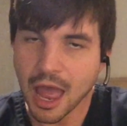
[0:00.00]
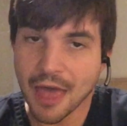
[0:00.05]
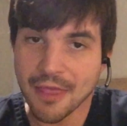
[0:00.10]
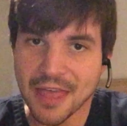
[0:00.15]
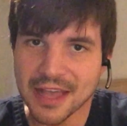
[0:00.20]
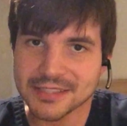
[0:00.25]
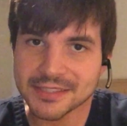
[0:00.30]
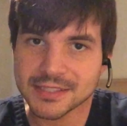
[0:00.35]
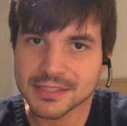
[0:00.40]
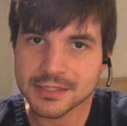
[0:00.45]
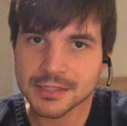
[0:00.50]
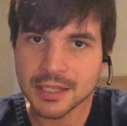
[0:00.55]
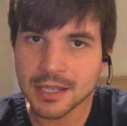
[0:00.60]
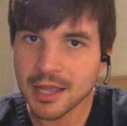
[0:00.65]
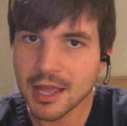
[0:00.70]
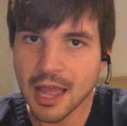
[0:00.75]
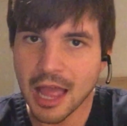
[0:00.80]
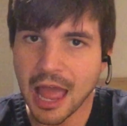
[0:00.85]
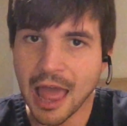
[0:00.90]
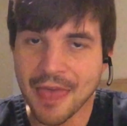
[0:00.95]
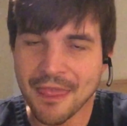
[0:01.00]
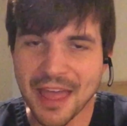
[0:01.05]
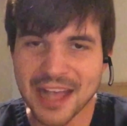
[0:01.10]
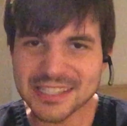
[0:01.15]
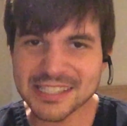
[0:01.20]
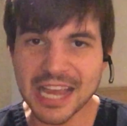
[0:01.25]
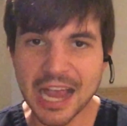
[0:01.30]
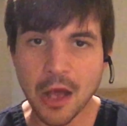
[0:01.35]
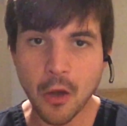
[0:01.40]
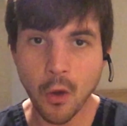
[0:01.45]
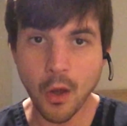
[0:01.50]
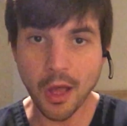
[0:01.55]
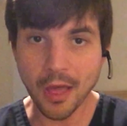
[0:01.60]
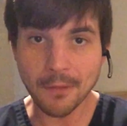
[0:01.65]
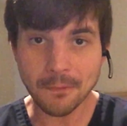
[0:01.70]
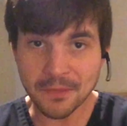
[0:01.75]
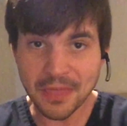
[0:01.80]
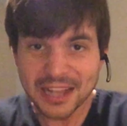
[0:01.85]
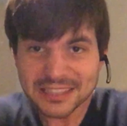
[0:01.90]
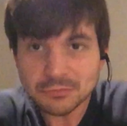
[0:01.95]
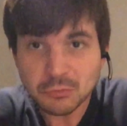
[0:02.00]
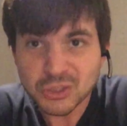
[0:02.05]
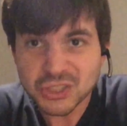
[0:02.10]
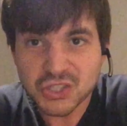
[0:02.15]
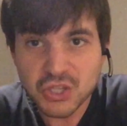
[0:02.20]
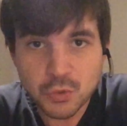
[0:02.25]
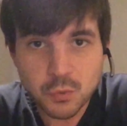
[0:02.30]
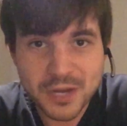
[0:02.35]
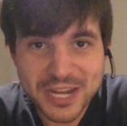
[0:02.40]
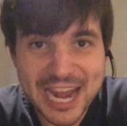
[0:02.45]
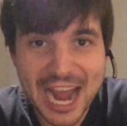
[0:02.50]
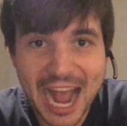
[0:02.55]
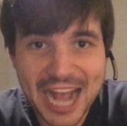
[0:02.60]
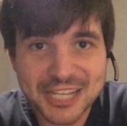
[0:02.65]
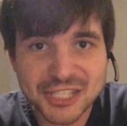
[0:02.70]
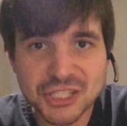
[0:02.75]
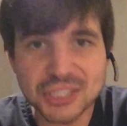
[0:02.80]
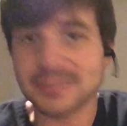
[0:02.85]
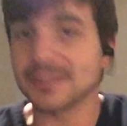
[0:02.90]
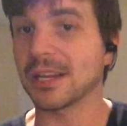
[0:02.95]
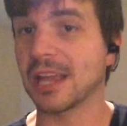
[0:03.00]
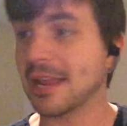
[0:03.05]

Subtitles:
And that's how, that was the reaction.